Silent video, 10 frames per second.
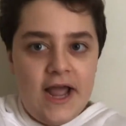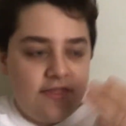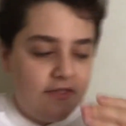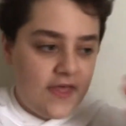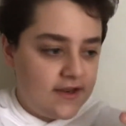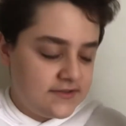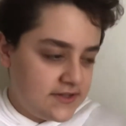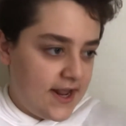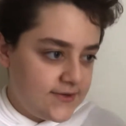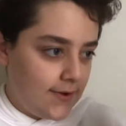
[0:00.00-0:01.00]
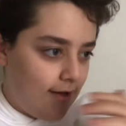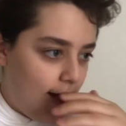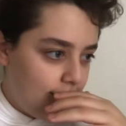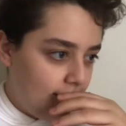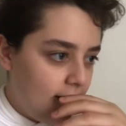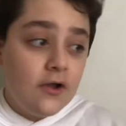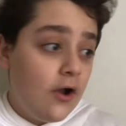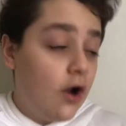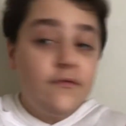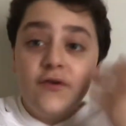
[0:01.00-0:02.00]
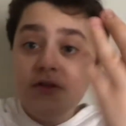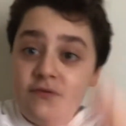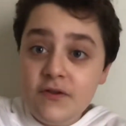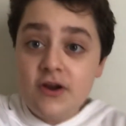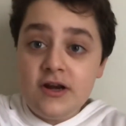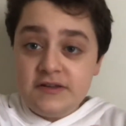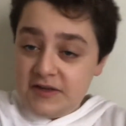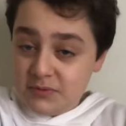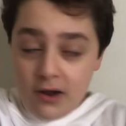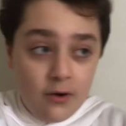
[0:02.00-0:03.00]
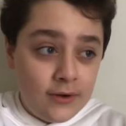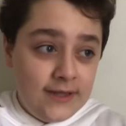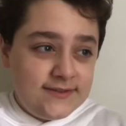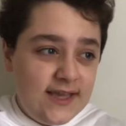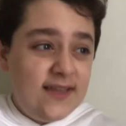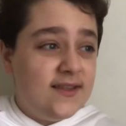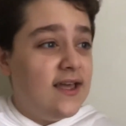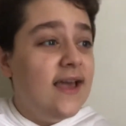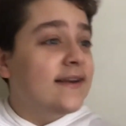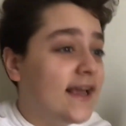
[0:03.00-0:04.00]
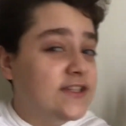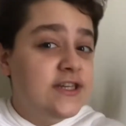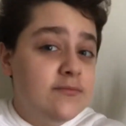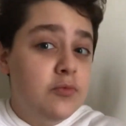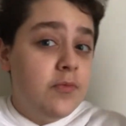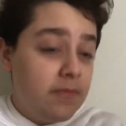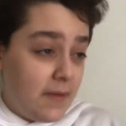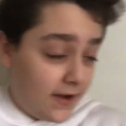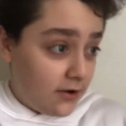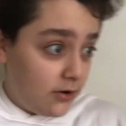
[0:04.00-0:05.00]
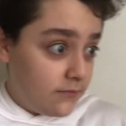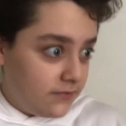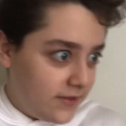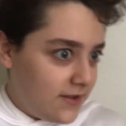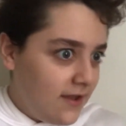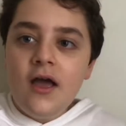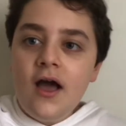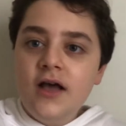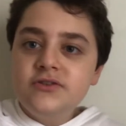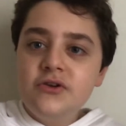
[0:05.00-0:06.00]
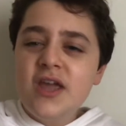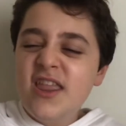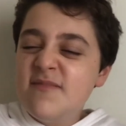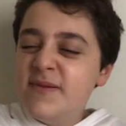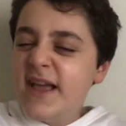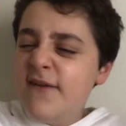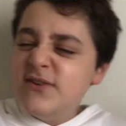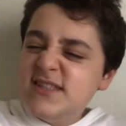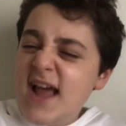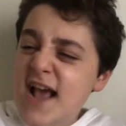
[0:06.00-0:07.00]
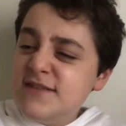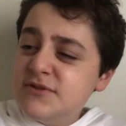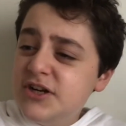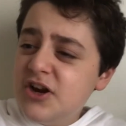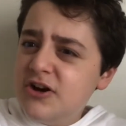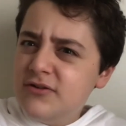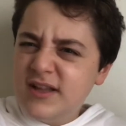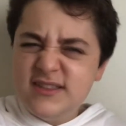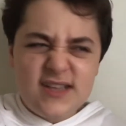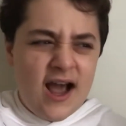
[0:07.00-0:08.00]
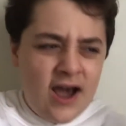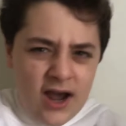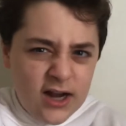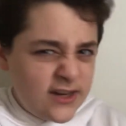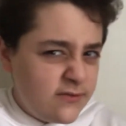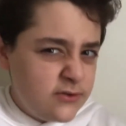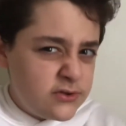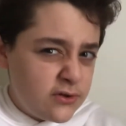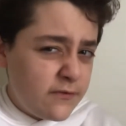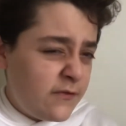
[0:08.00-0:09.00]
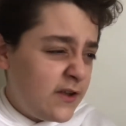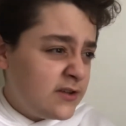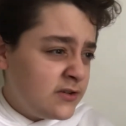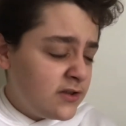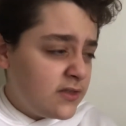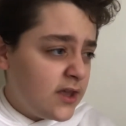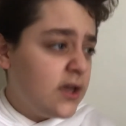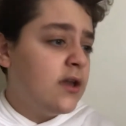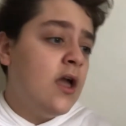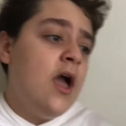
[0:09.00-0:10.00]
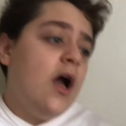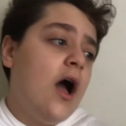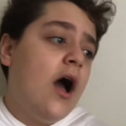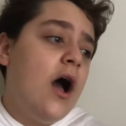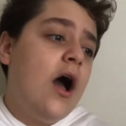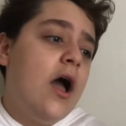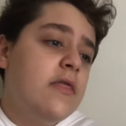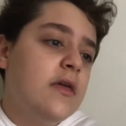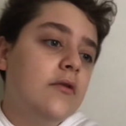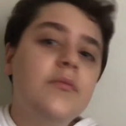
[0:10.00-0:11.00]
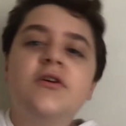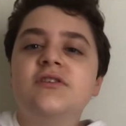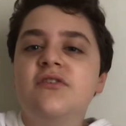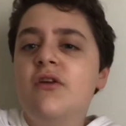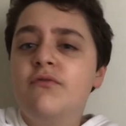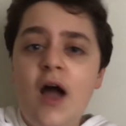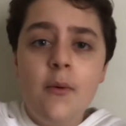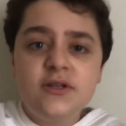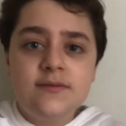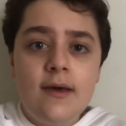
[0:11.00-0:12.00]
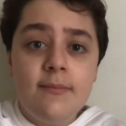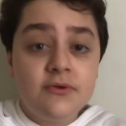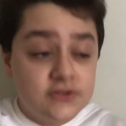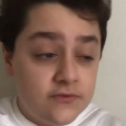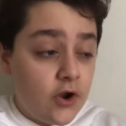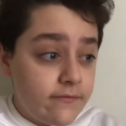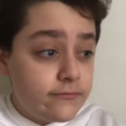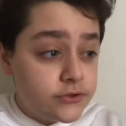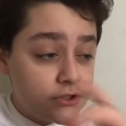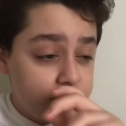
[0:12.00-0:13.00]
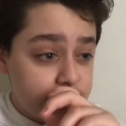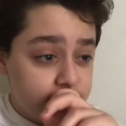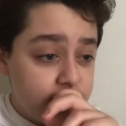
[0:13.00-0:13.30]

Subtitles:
that doesn't age well either. Hopefully, this video does age well when I say that next year will be better, hopefully. The plan for today is we're going to go to like this carnival sort of event sort of thing, and then because there's no fireworks in Melbourne because of COVID restrictions,